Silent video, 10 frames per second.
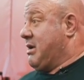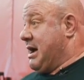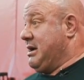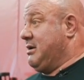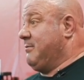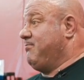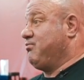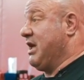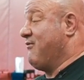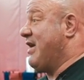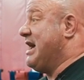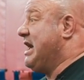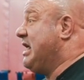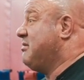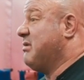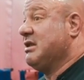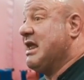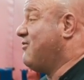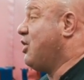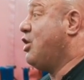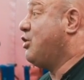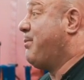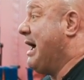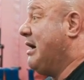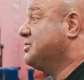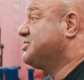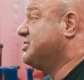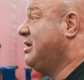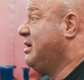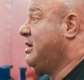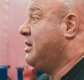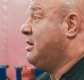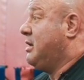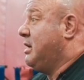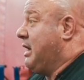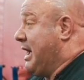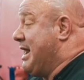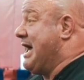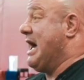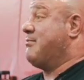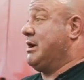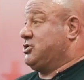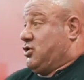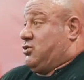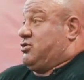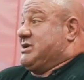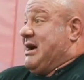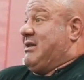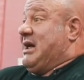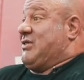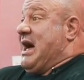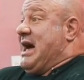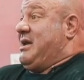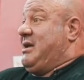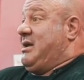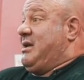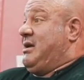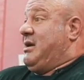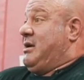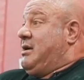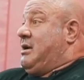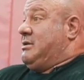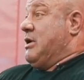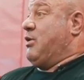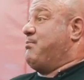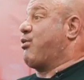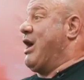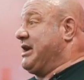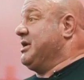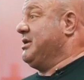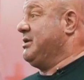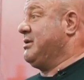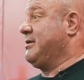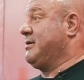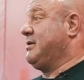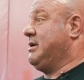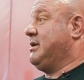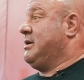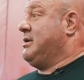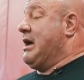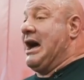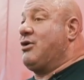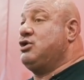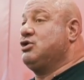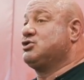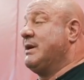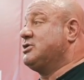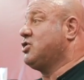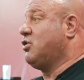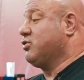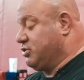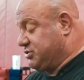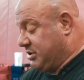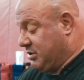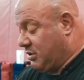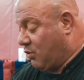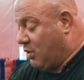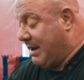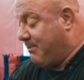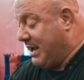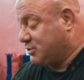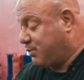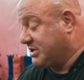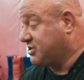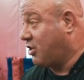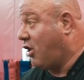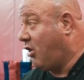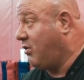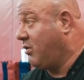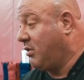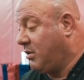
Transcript: okay? If I hit 1,100 pounds and I had my shoulders out like that, they would break. I don't use my shoulders when I bench press at all,